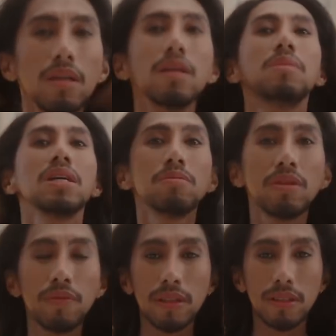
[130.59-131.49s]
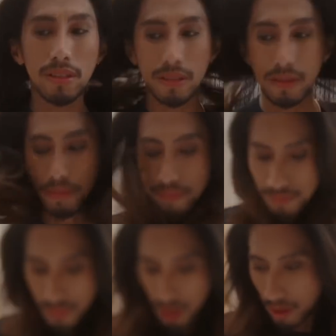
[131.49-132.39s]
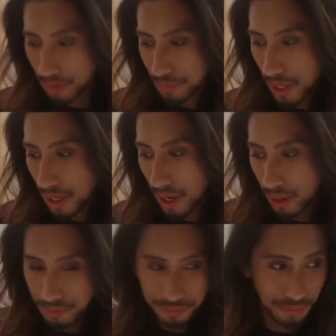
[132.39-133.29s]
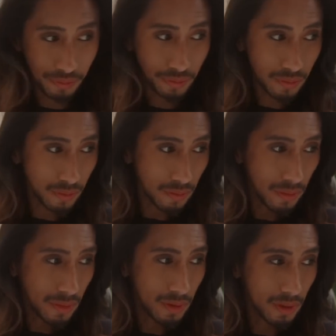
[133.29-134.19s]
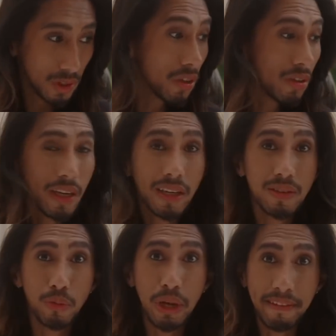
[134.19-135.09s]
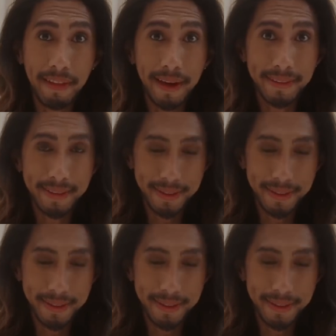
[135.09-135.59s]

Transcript: It makes me feel dizzy. Okay, anyhow. So I thought I can wing that.